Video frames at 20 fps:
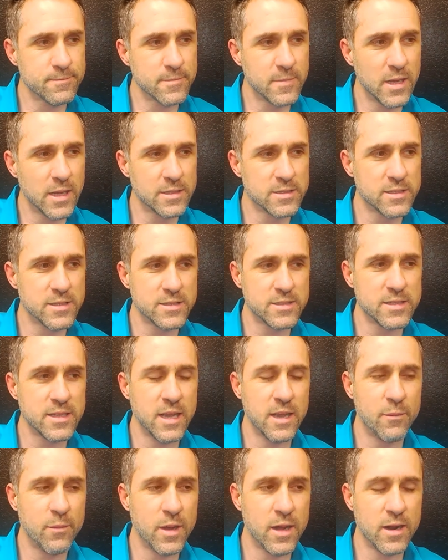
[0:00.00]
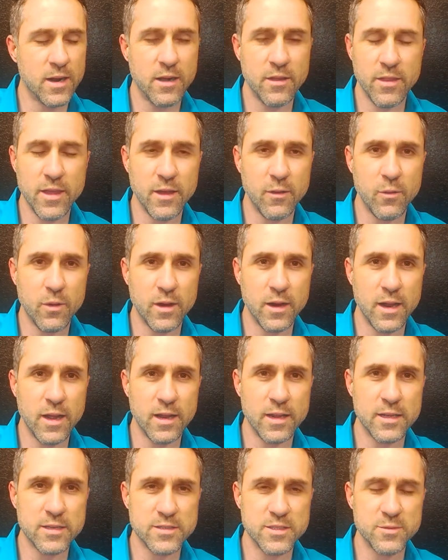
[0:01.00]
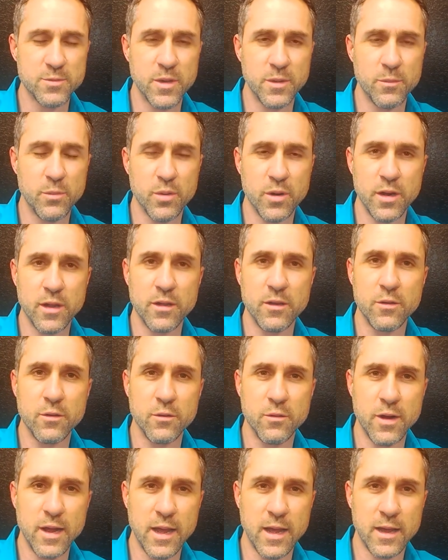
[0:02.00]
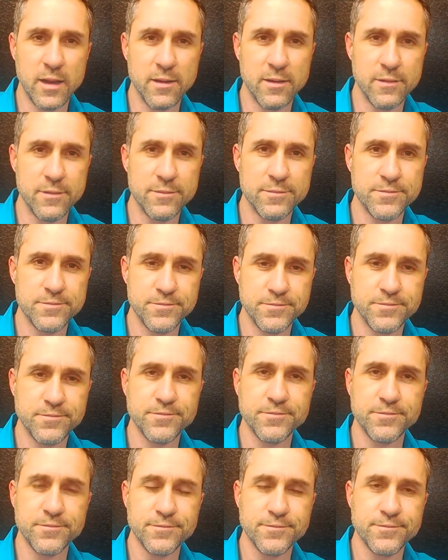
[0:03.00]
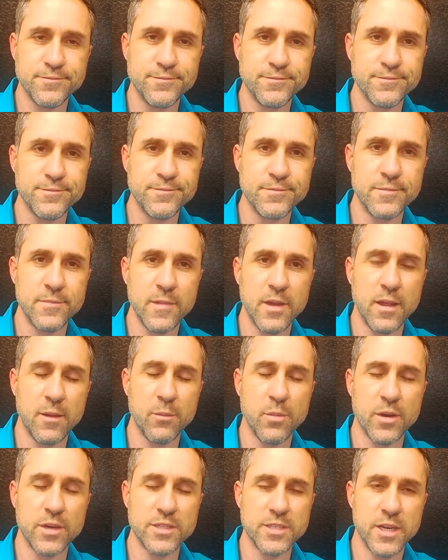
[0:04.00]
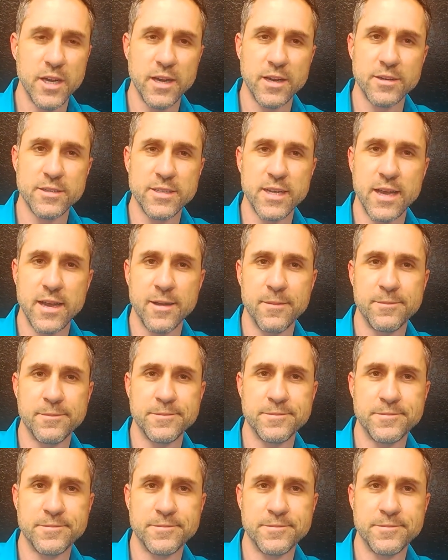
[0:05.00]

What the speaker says: has to say about all that one day, because it's been a pretty cool ride. I appreciate your time.